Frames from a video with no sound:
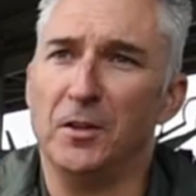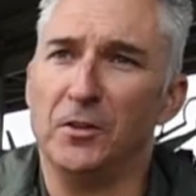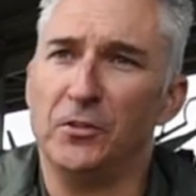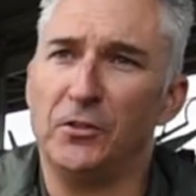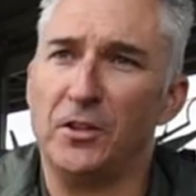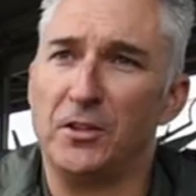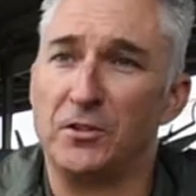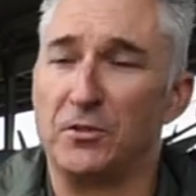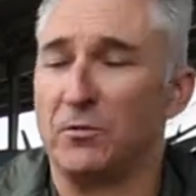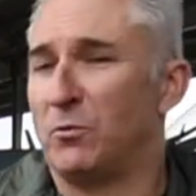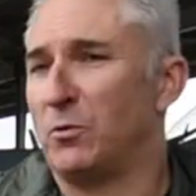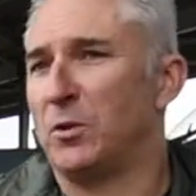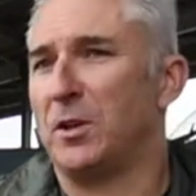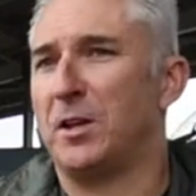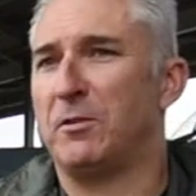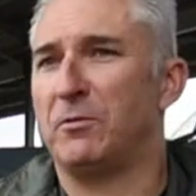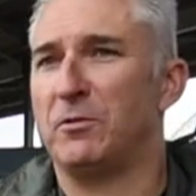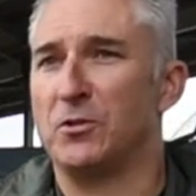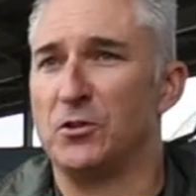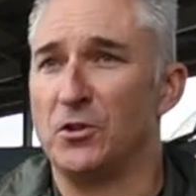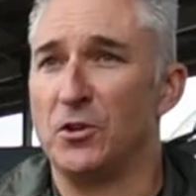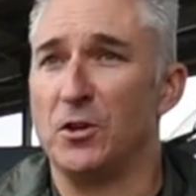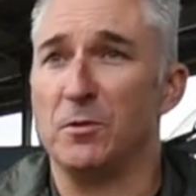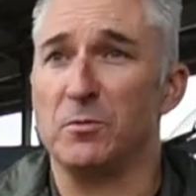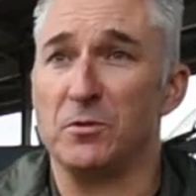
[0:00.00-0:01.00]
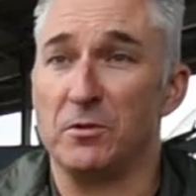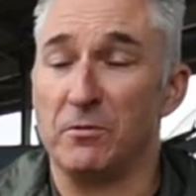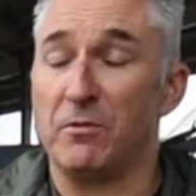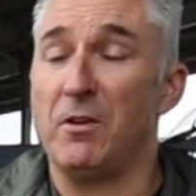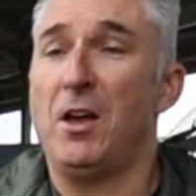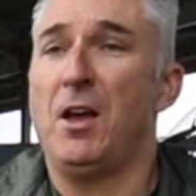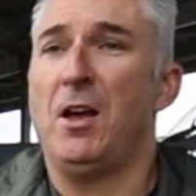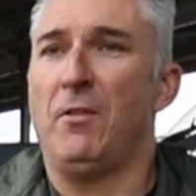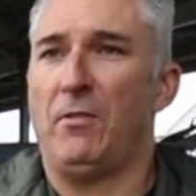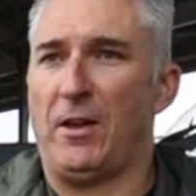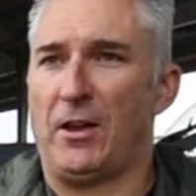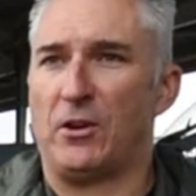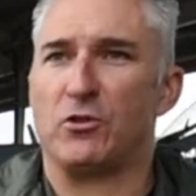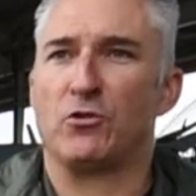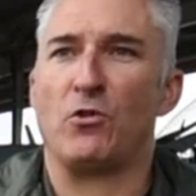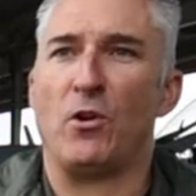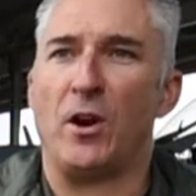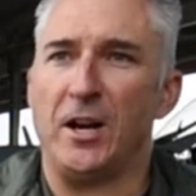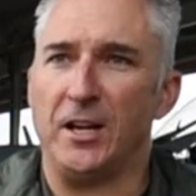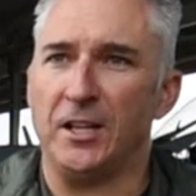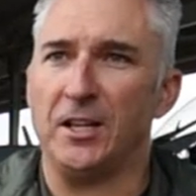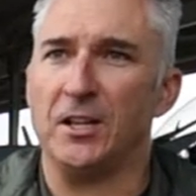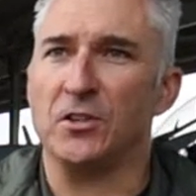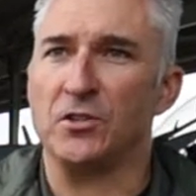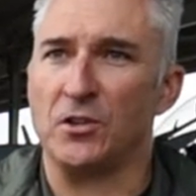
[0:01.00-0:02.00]
the sense of relief in terms of that
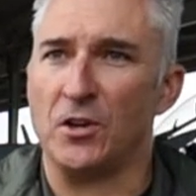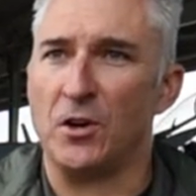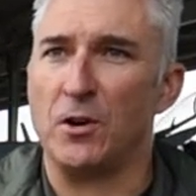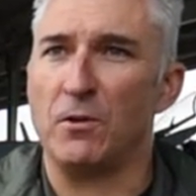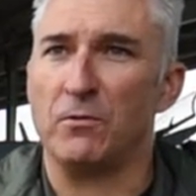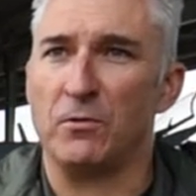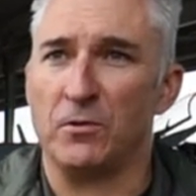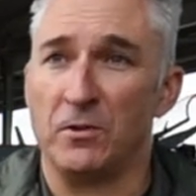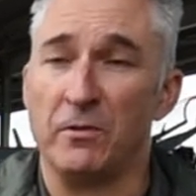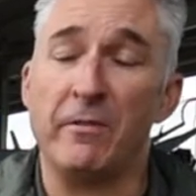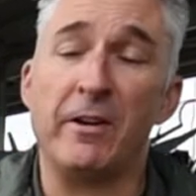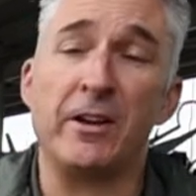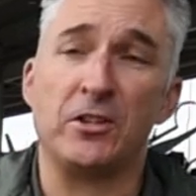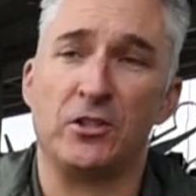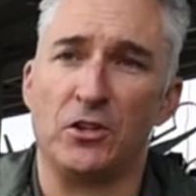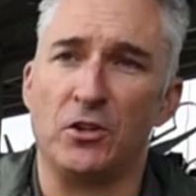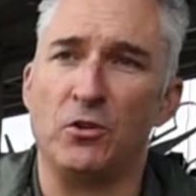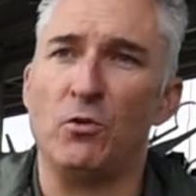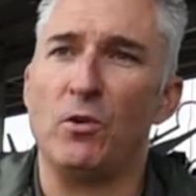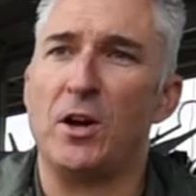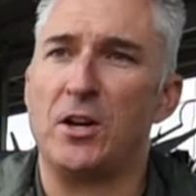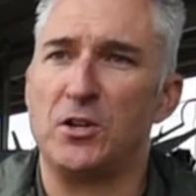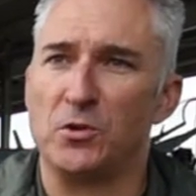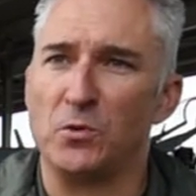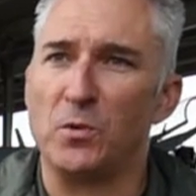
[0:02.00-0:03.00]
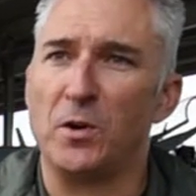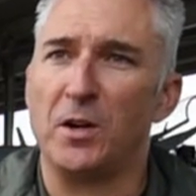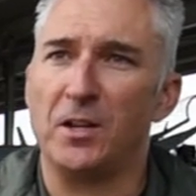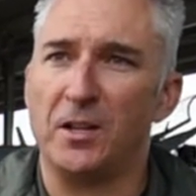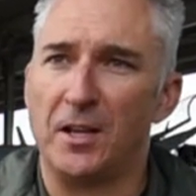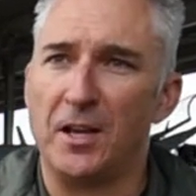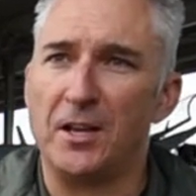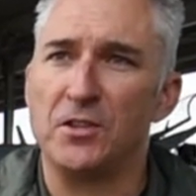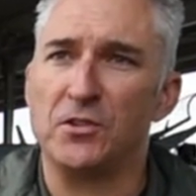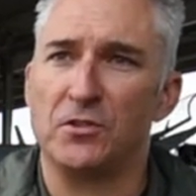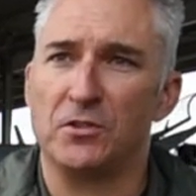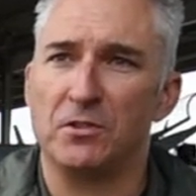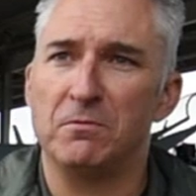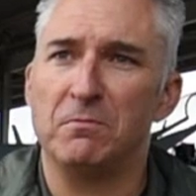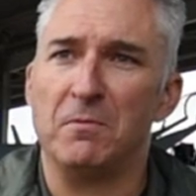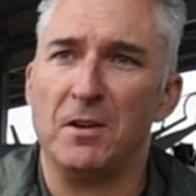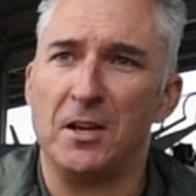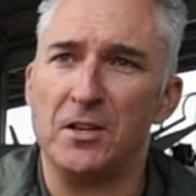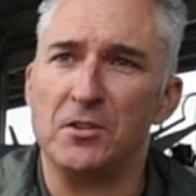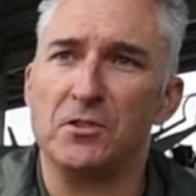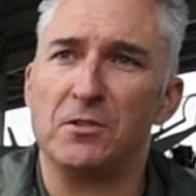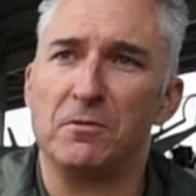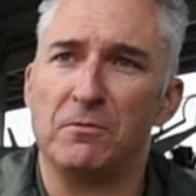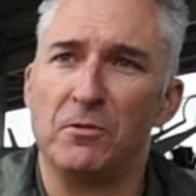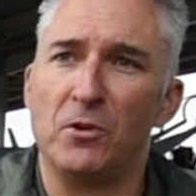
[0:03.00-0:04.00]
training is over and you've actually graduated as
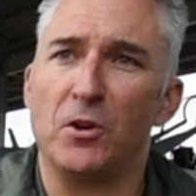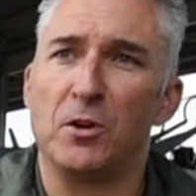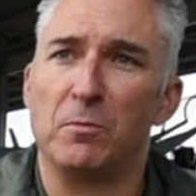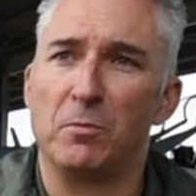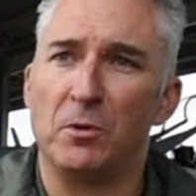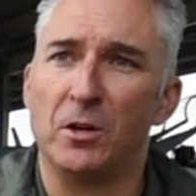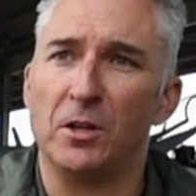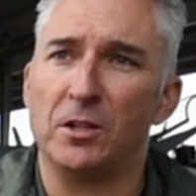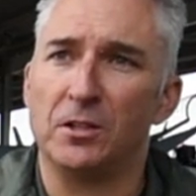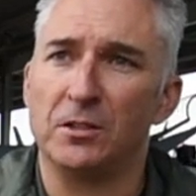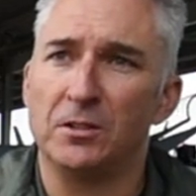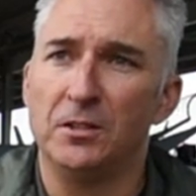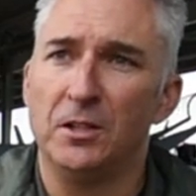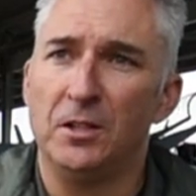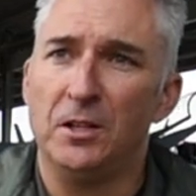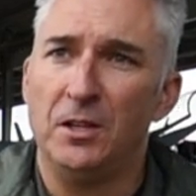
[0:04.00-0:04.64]
as a fighter pilot